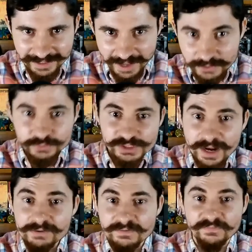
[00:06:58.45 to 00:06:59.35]
And you
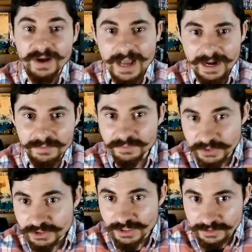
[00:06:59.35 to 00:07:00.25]
scared the fuck out of me
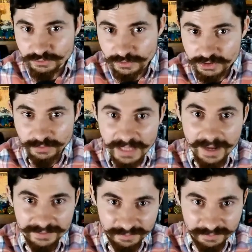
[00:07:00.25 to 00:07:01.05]
because he literally jumped out of the